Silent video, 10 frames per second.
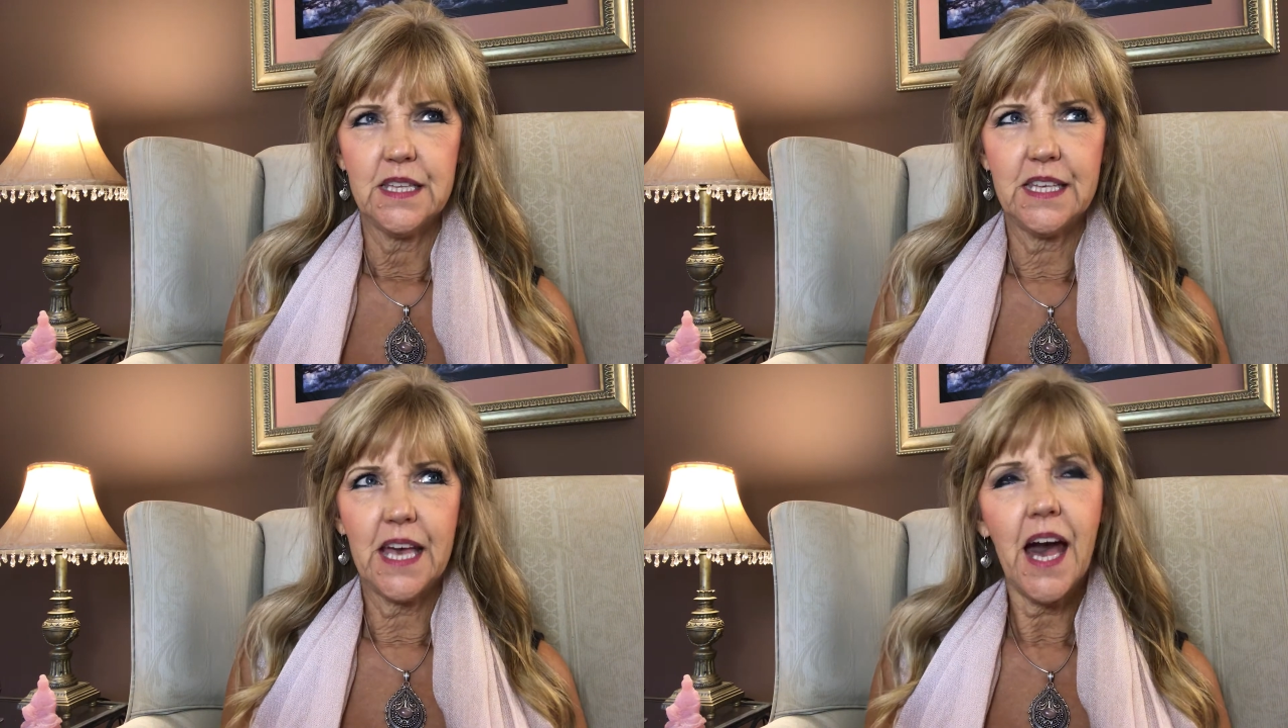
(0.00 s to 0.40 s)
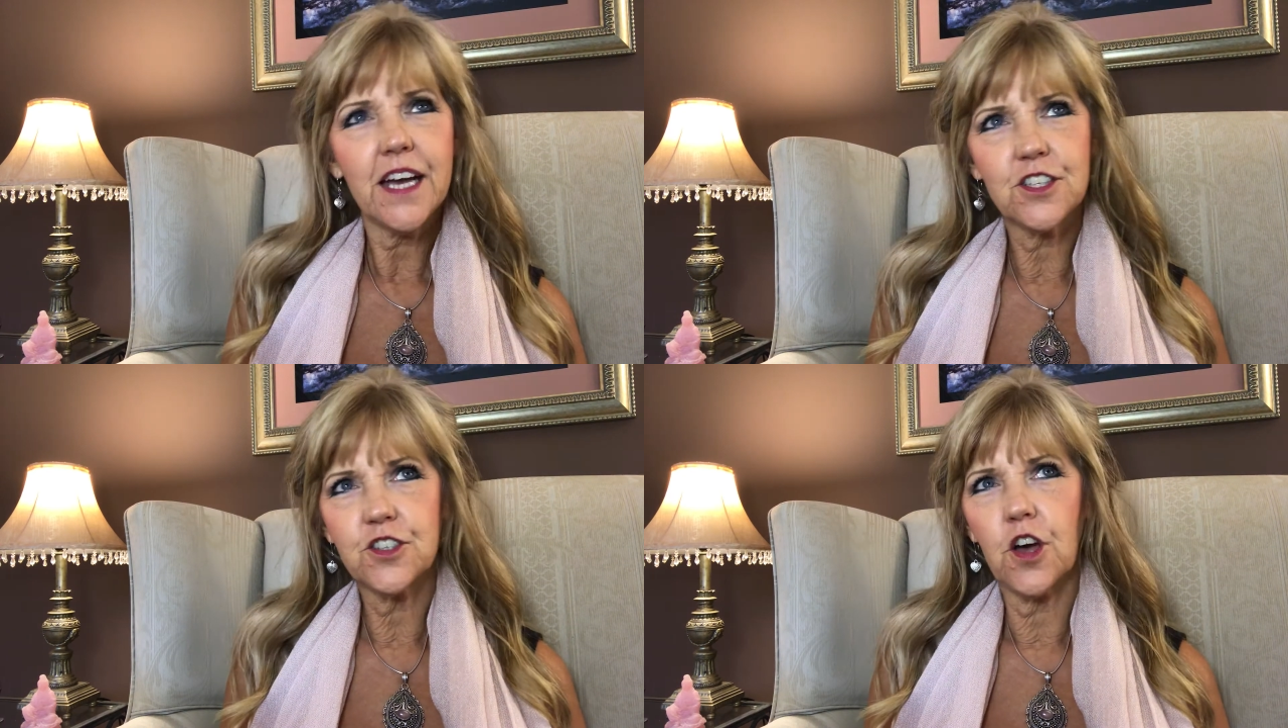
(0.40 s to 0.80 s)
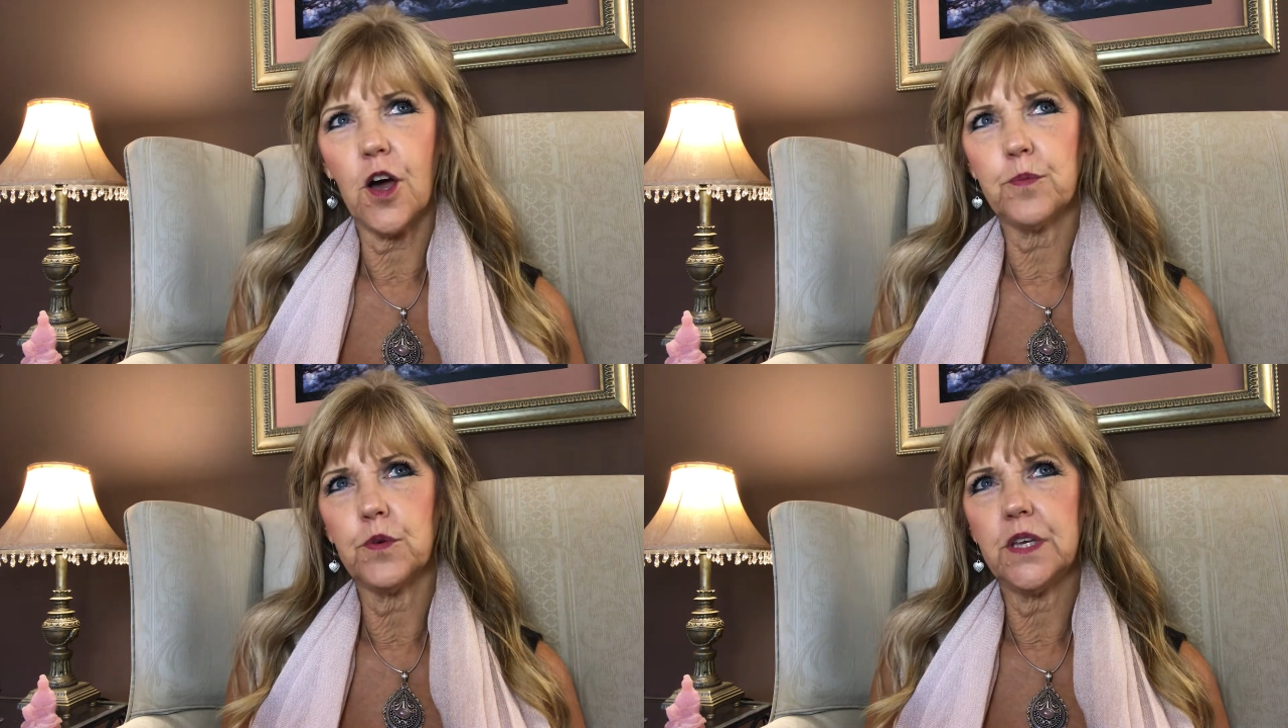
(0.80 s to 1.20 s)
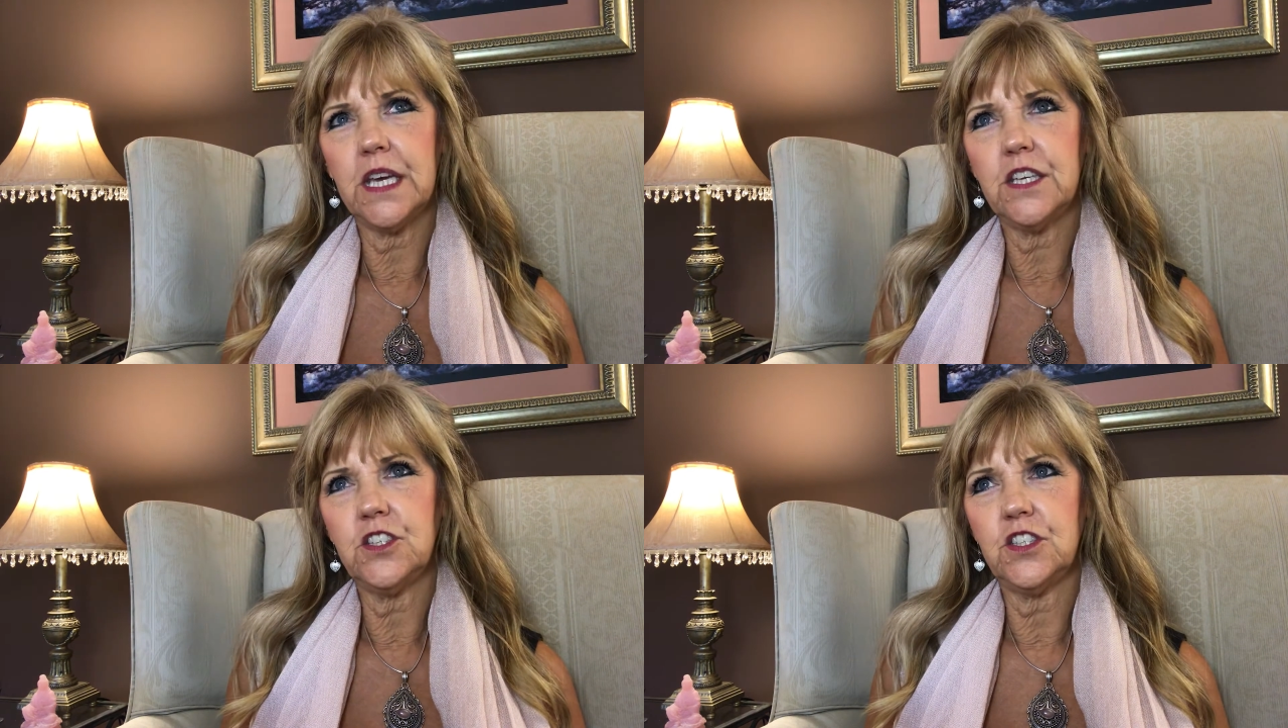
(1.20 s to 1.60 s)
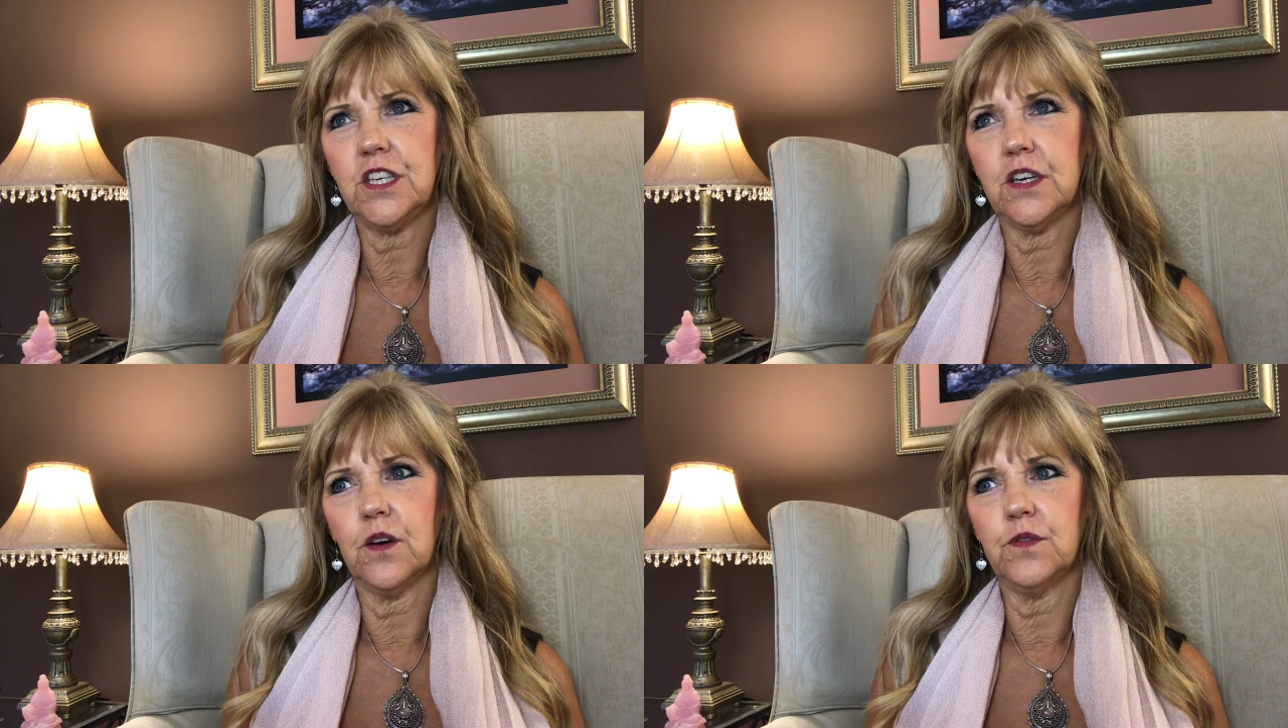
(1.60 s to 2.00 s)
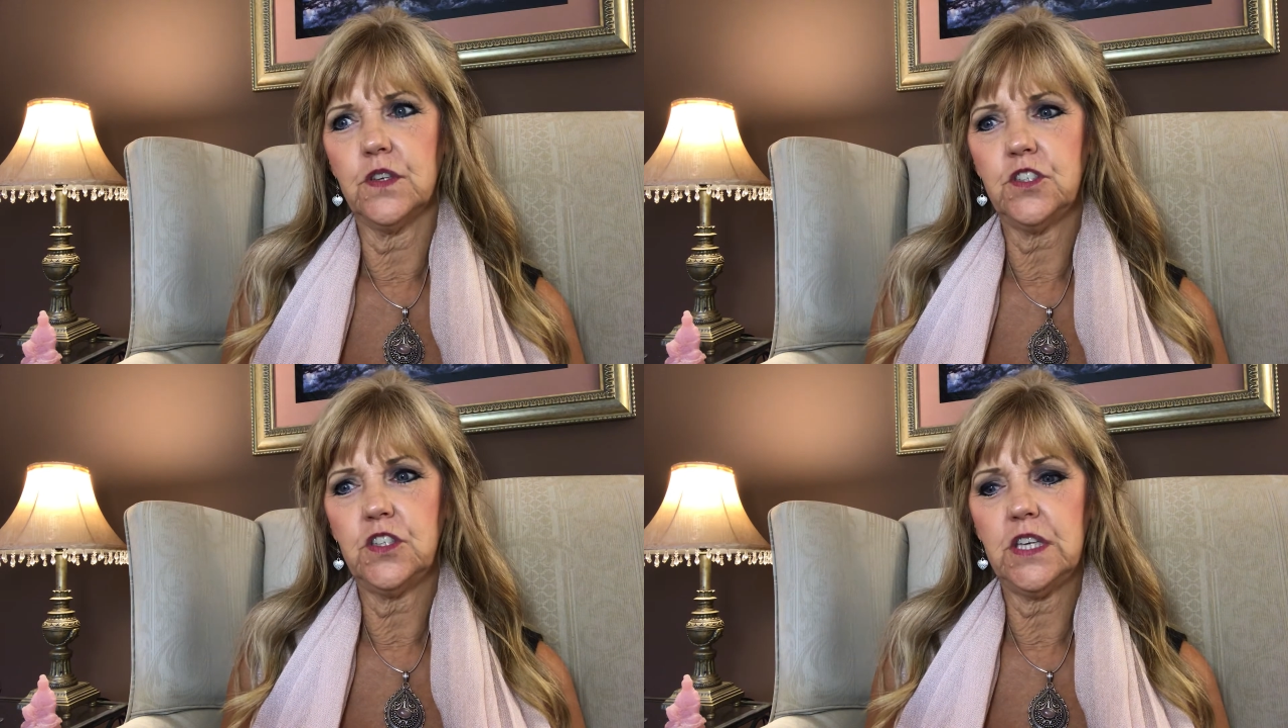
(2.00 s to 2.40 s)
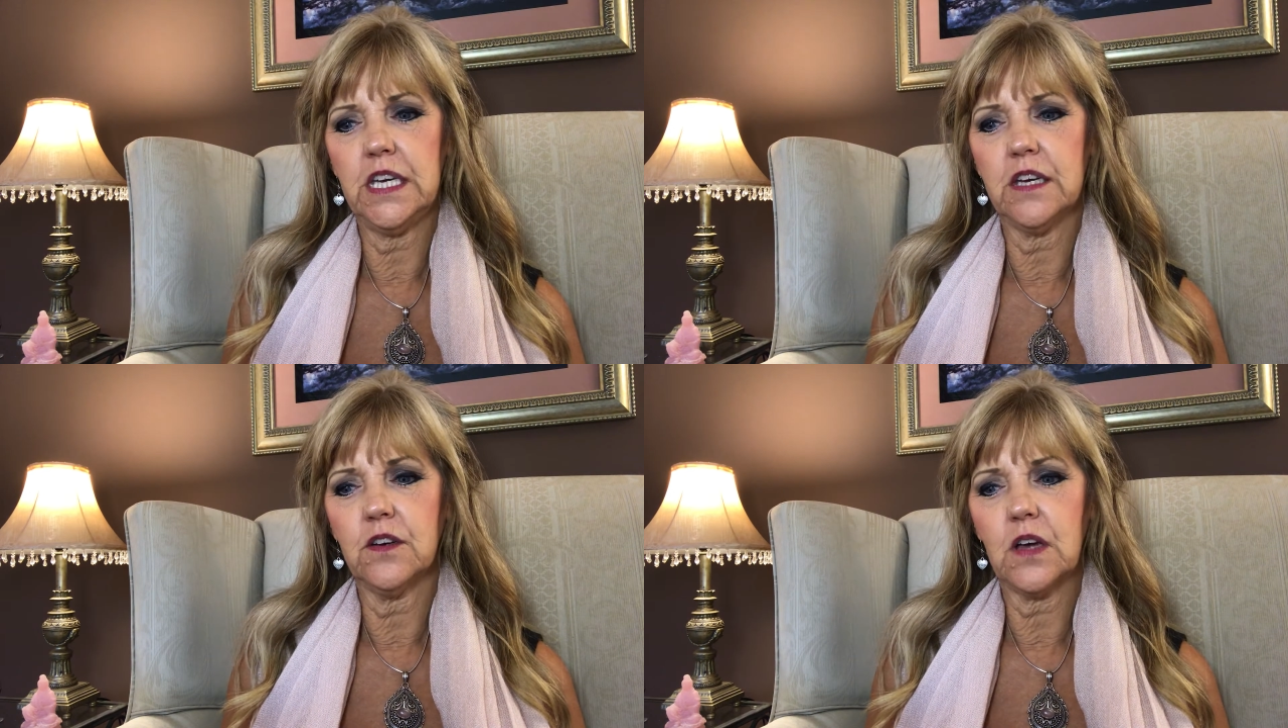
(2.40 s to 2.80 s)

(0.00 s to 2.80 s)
The archetype or the energy of this year,